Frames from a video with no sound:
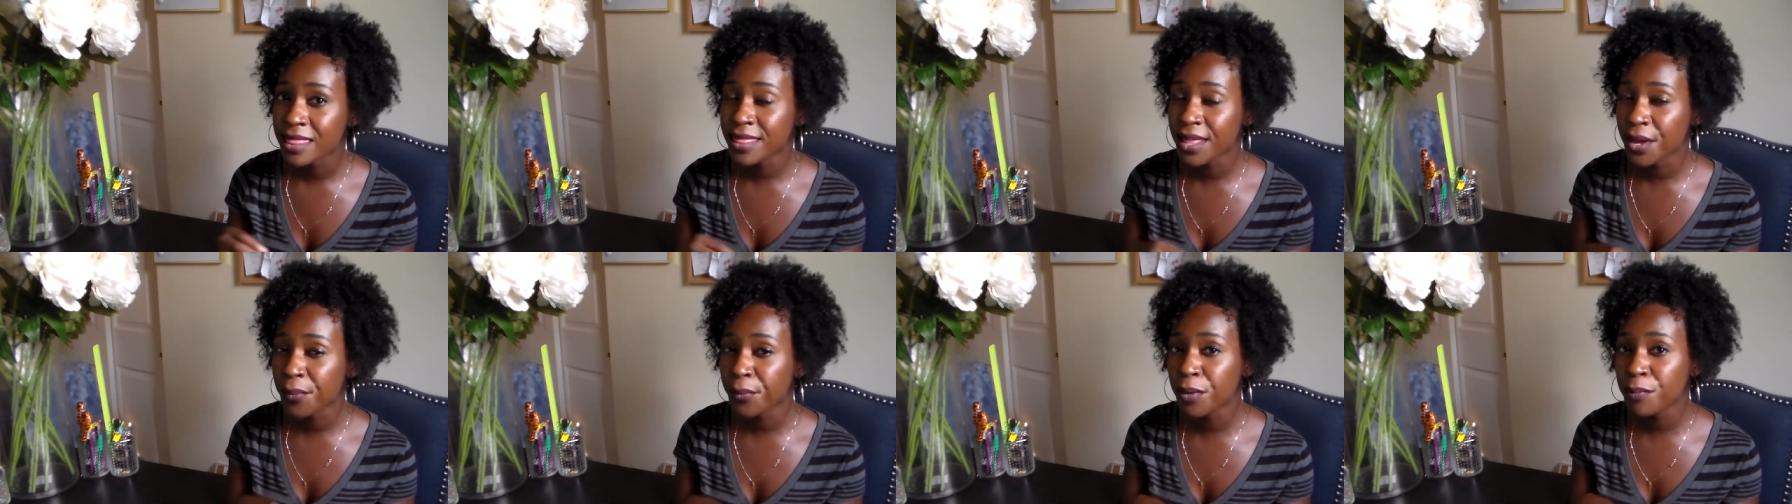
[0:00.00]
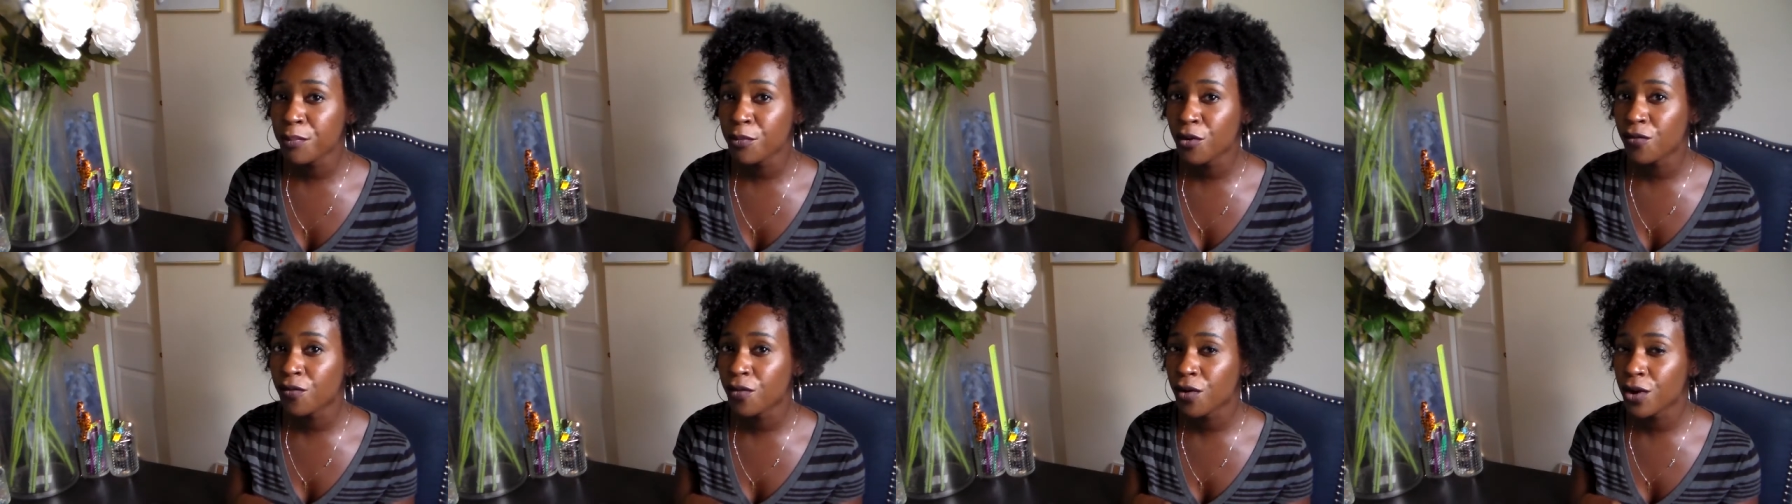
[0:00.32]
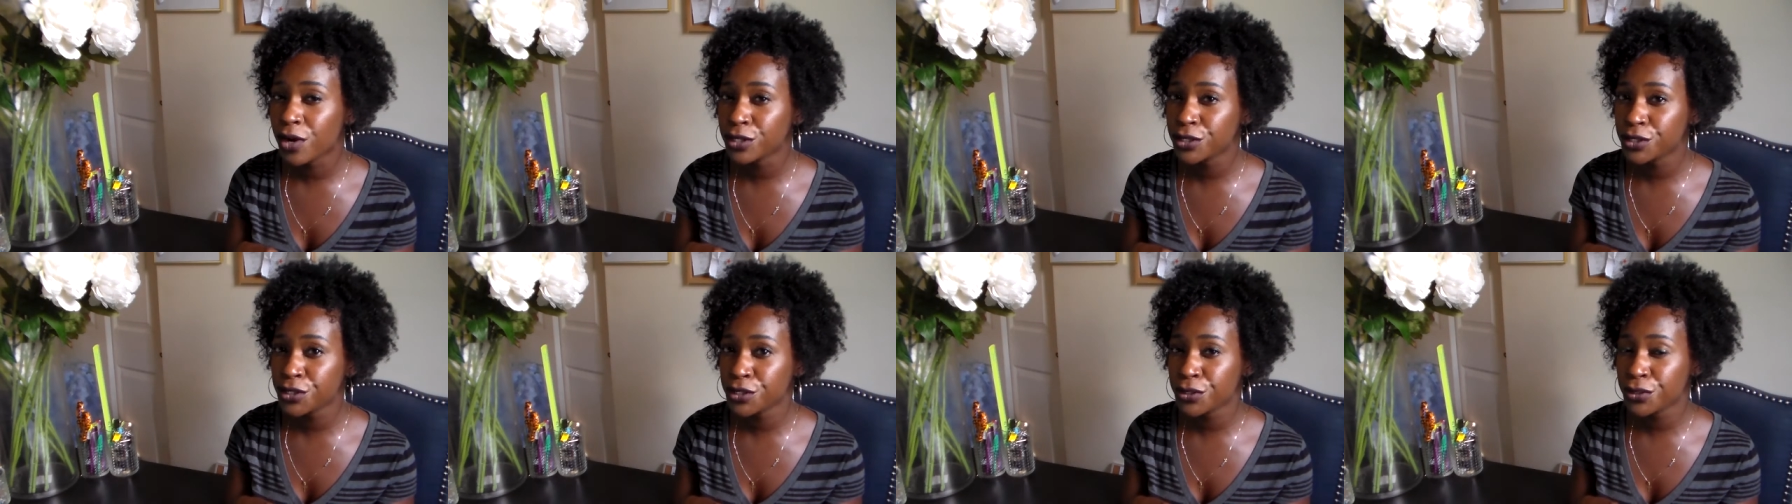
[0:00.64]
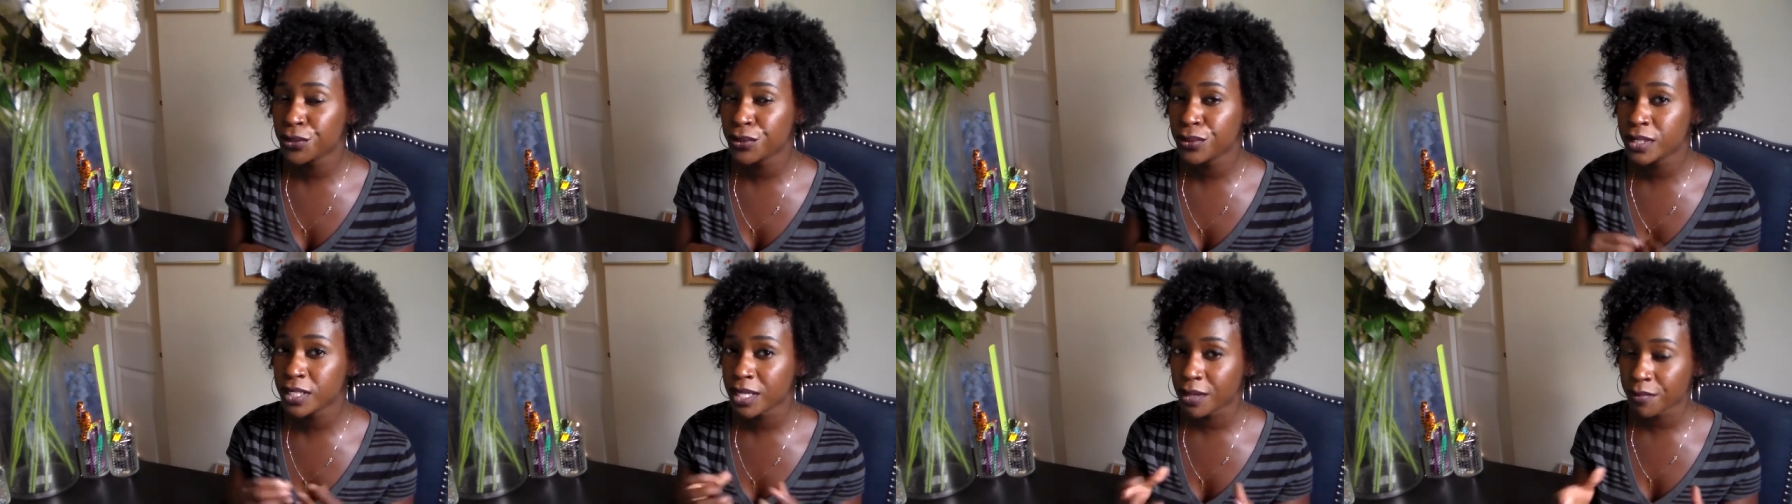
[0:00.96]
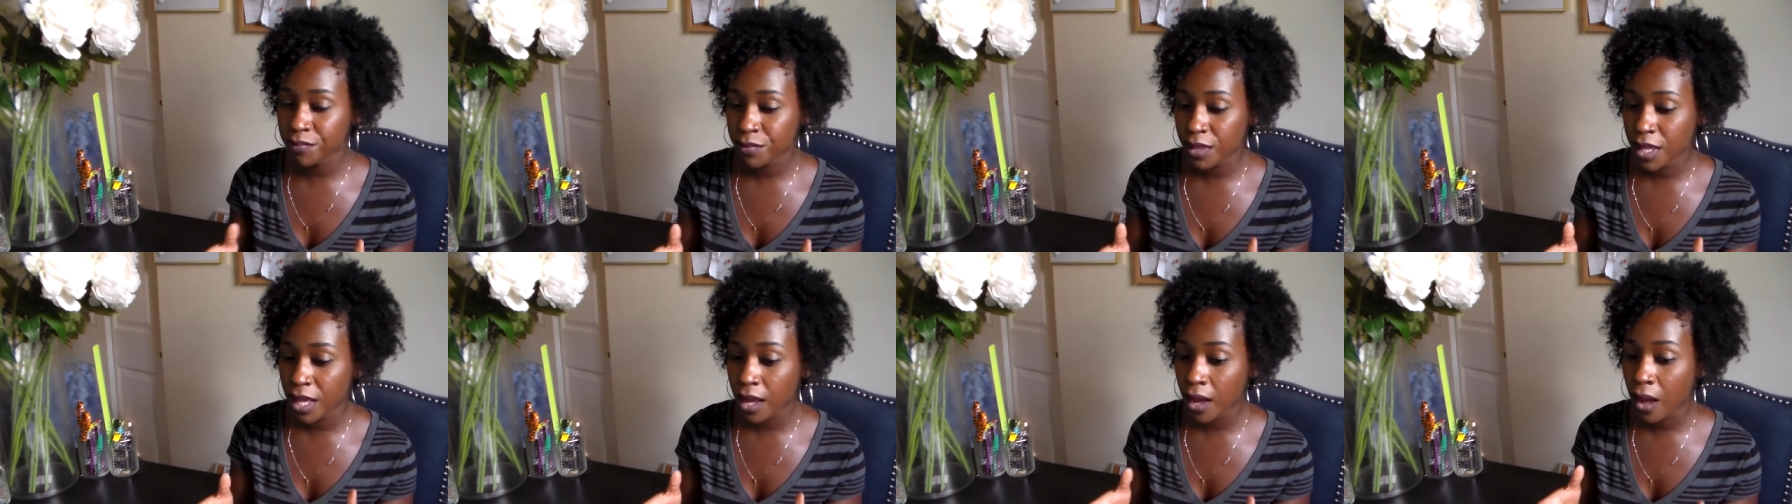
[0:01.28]
then we move on to
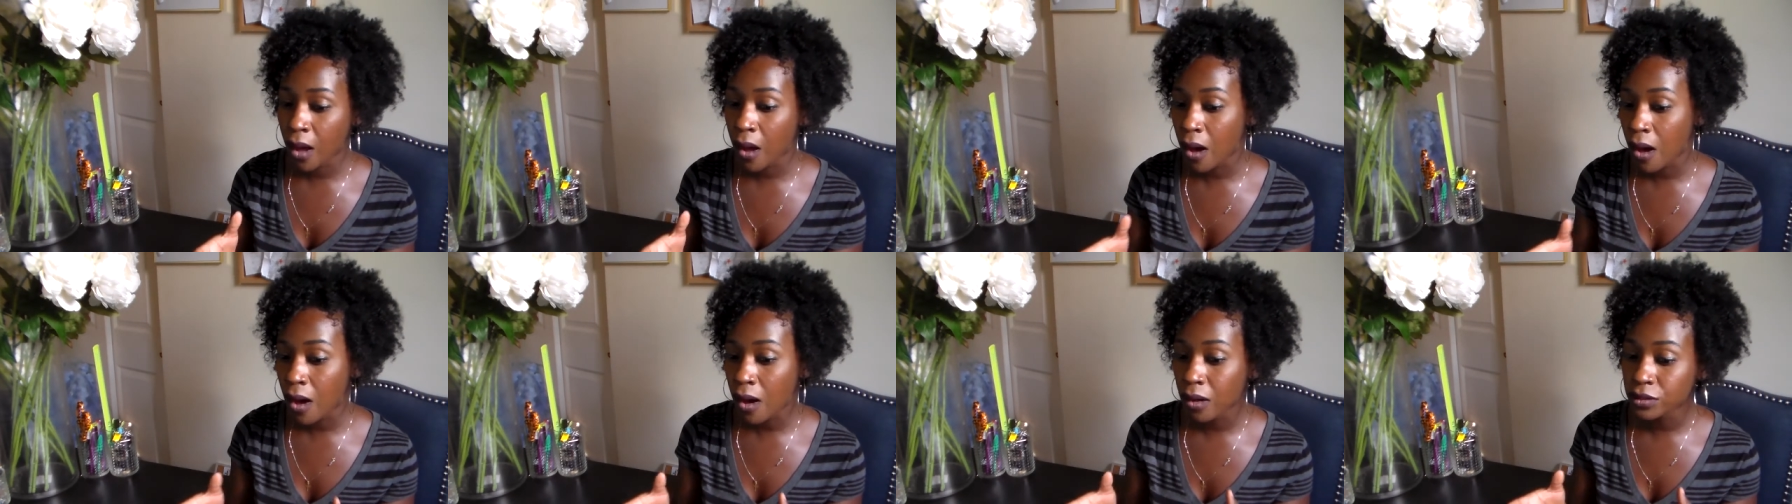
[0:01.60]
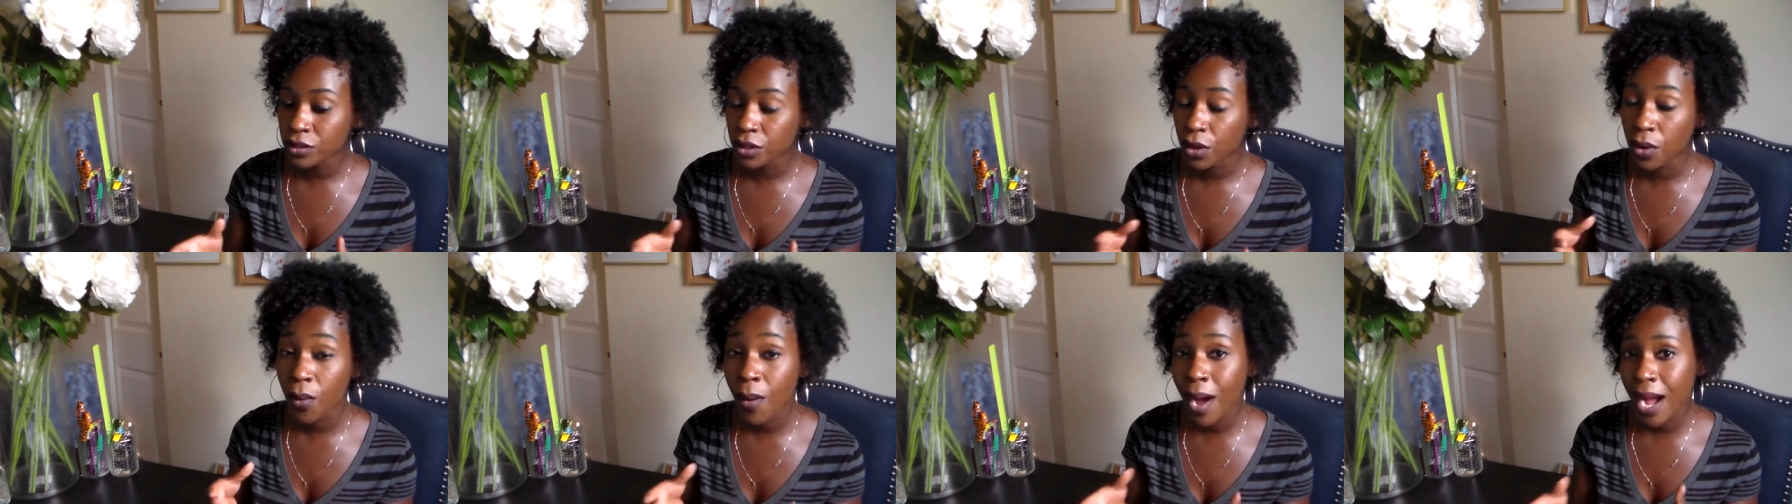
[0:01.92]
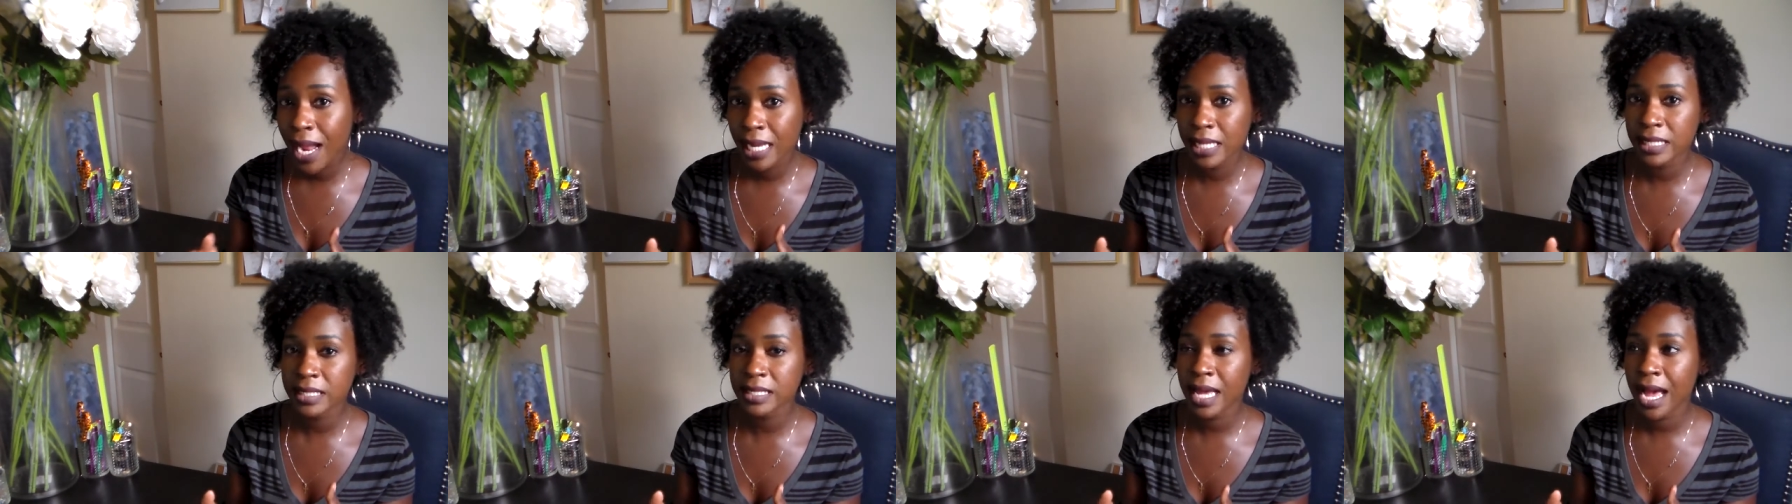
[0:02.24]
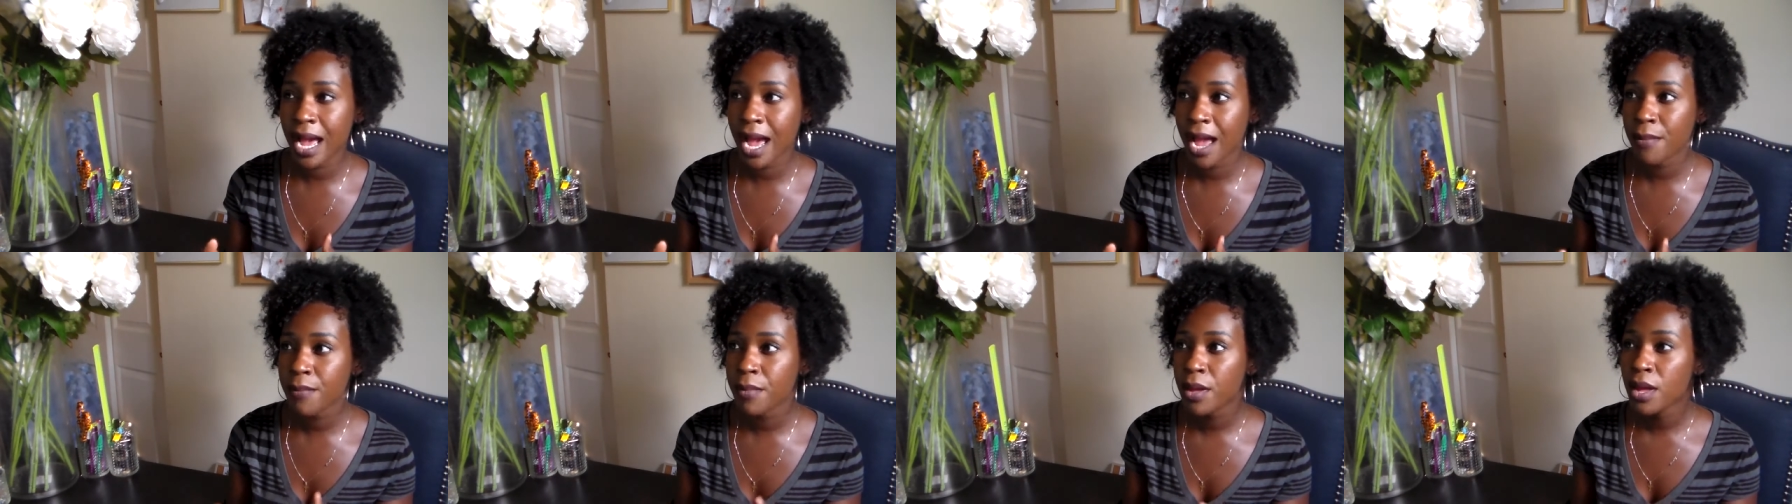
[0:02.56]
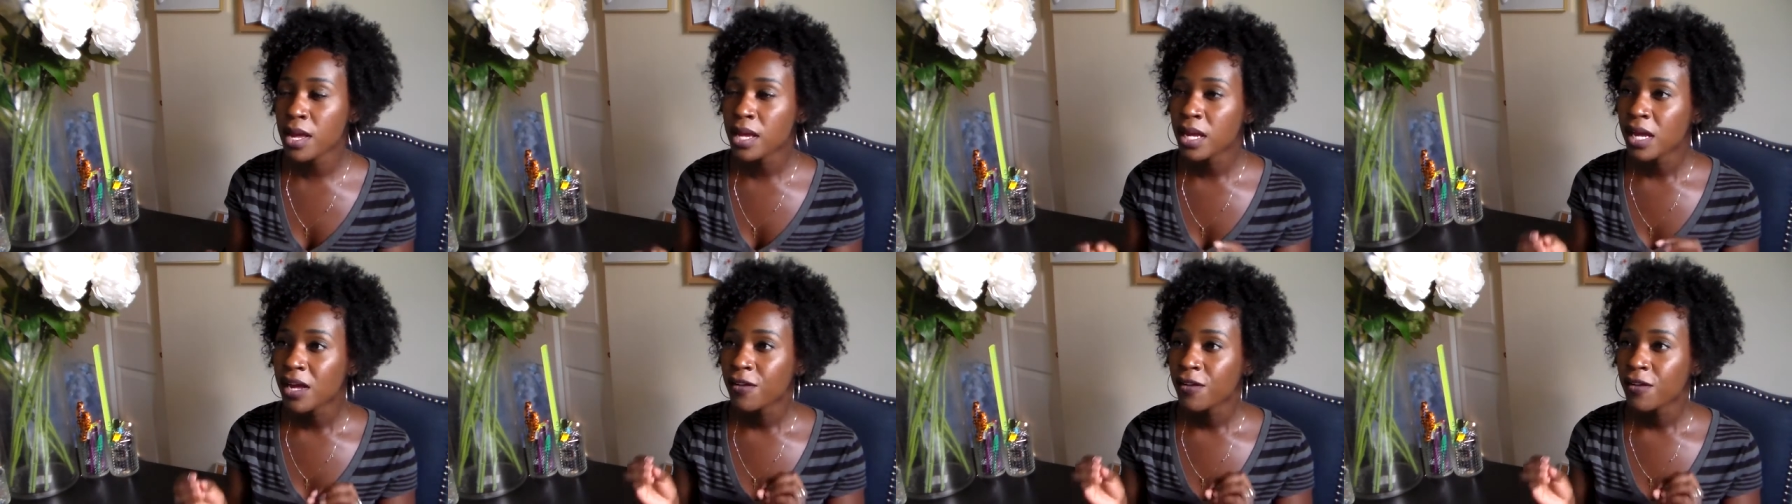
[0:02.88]
something called quiet time.